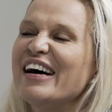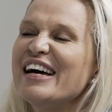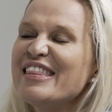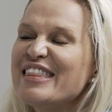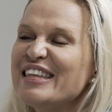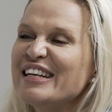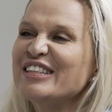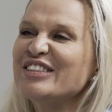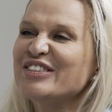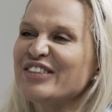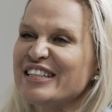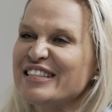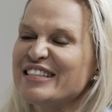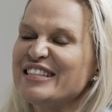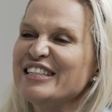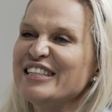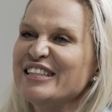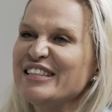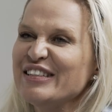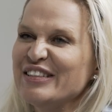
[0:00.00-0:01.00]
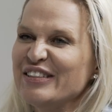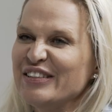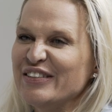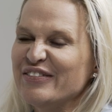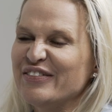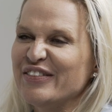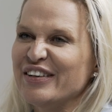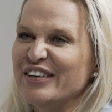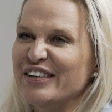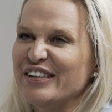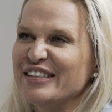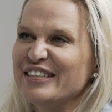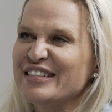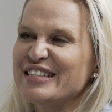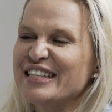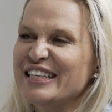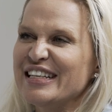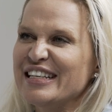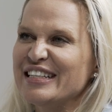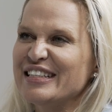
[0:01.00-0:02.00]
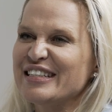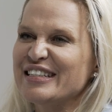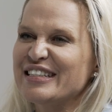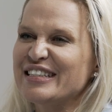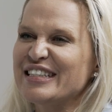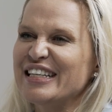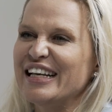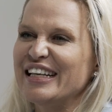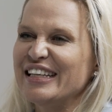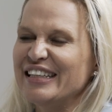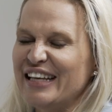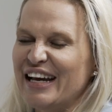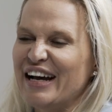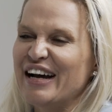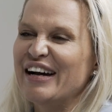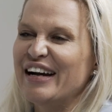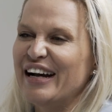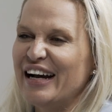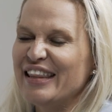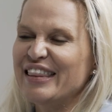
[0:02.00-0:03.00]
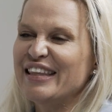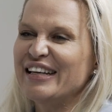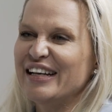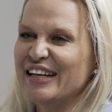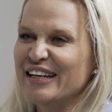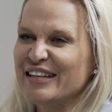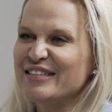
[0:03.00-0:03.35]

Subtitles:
I think trusting the universe is, I think